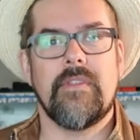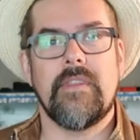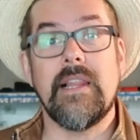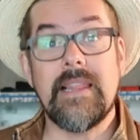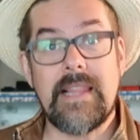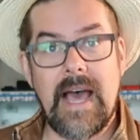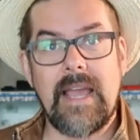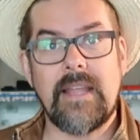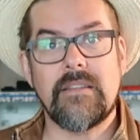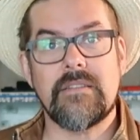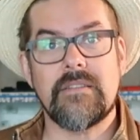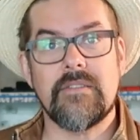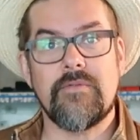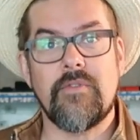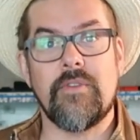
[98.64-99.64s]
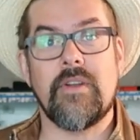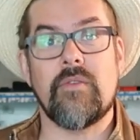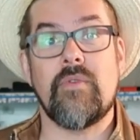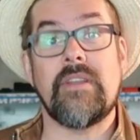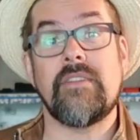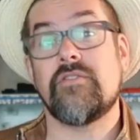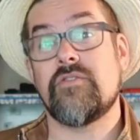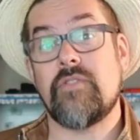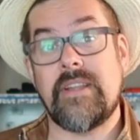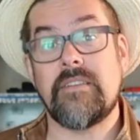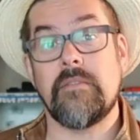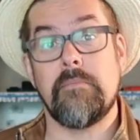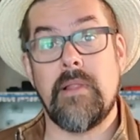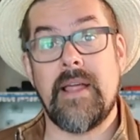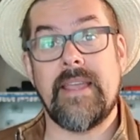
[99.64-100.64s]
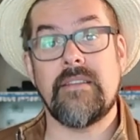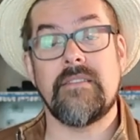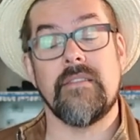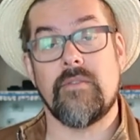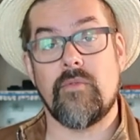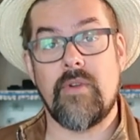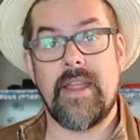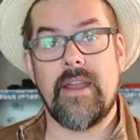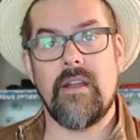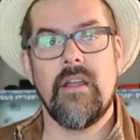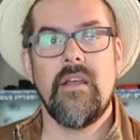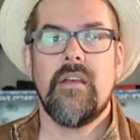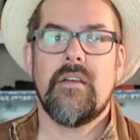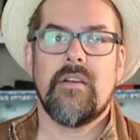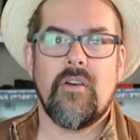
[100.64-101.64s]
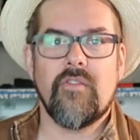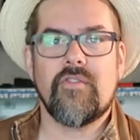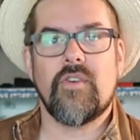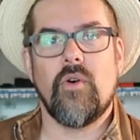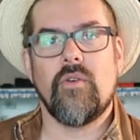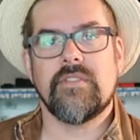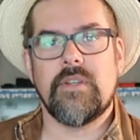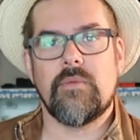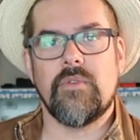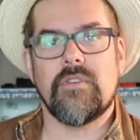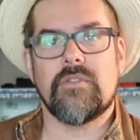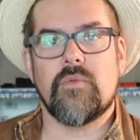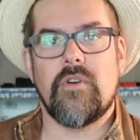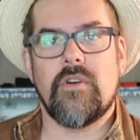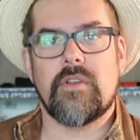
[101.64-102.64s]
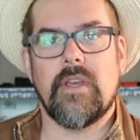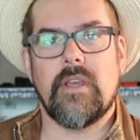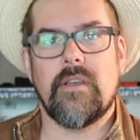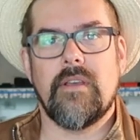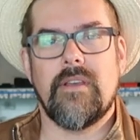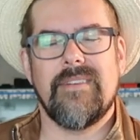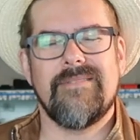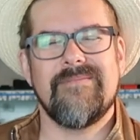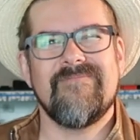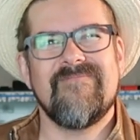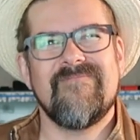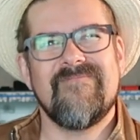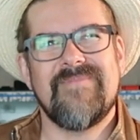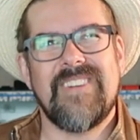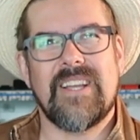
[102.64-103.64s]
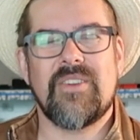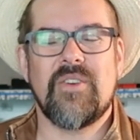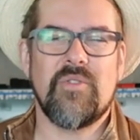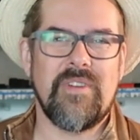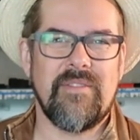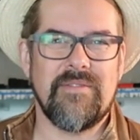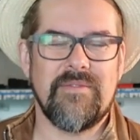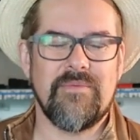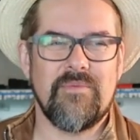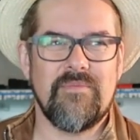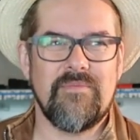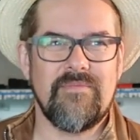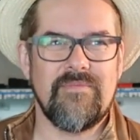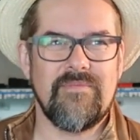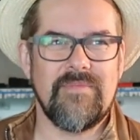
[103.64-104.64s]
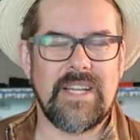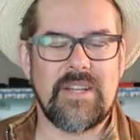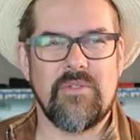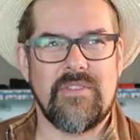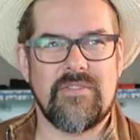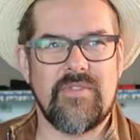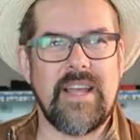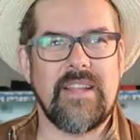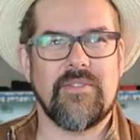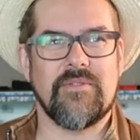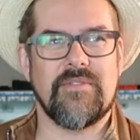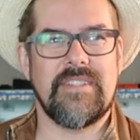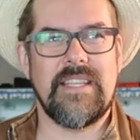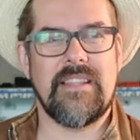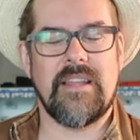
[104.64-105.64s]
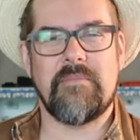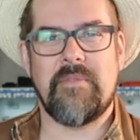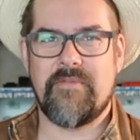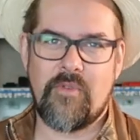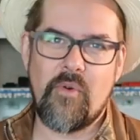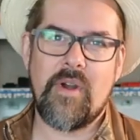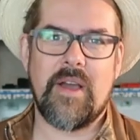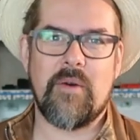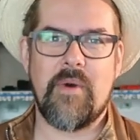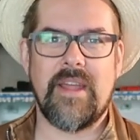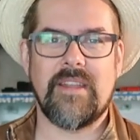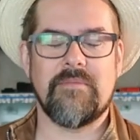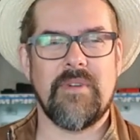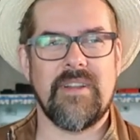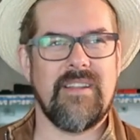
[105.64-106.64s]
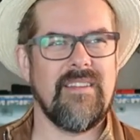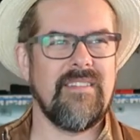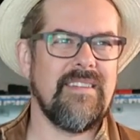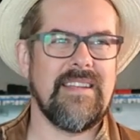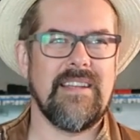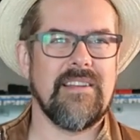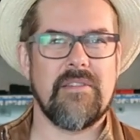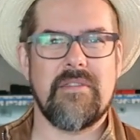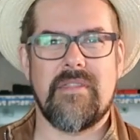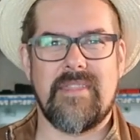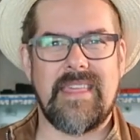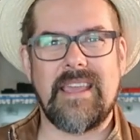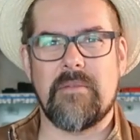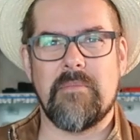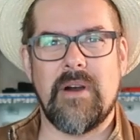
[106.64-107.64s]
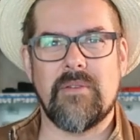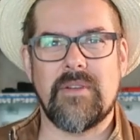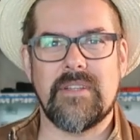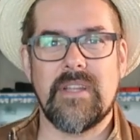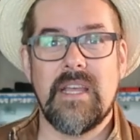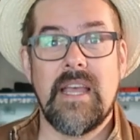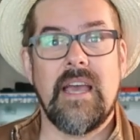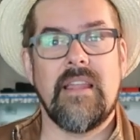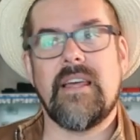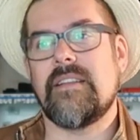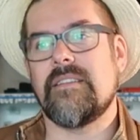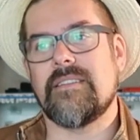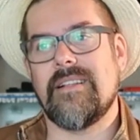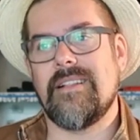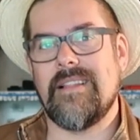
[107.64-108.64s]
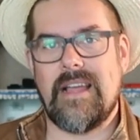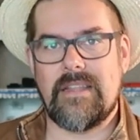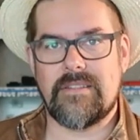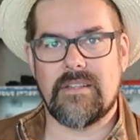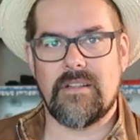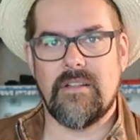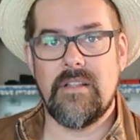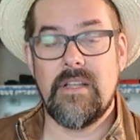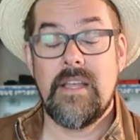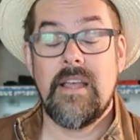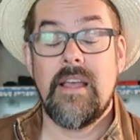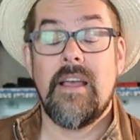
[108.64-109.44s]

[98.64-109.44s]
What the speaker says: lights for the registration plate in the rear. Of course, they were not working. I could have tried to see that before I went, but I did not think about it. And that is classical.